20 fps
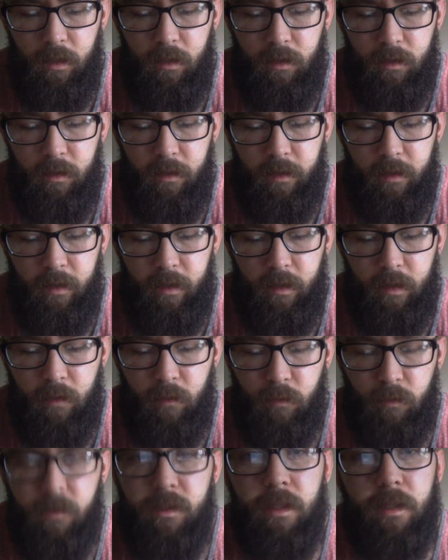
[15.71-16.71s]
and then
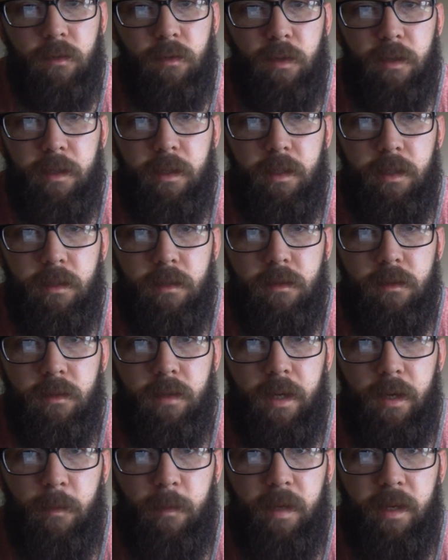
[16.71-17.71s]
we'll take a look at
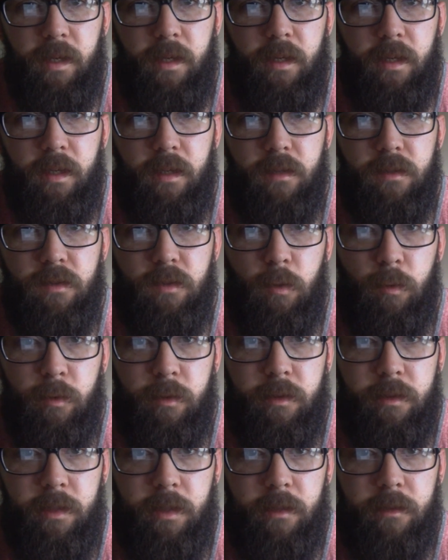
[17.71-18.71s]
how my
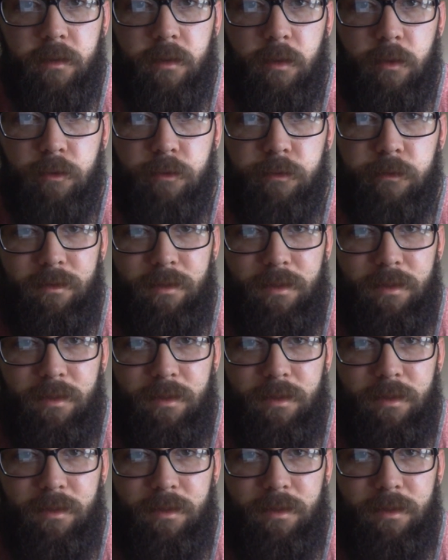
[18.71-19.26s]
saltwater tank's going.